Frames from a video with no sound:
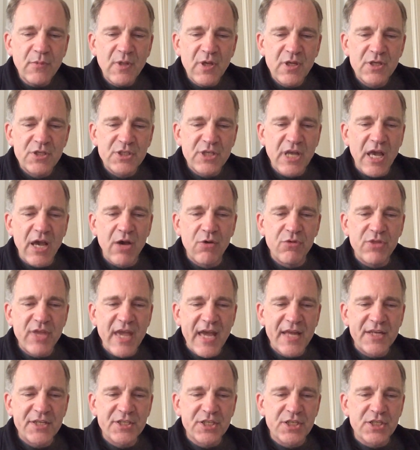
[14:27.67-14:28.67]
So the
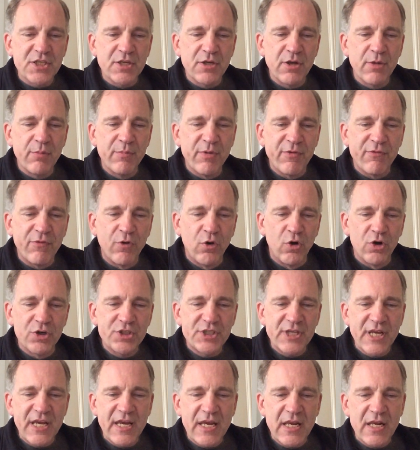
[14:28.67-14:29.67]
answer to number
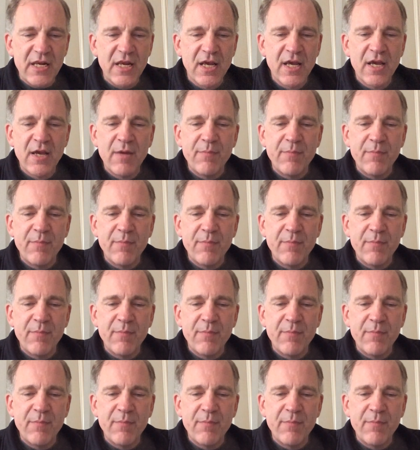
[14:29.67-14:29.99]
14,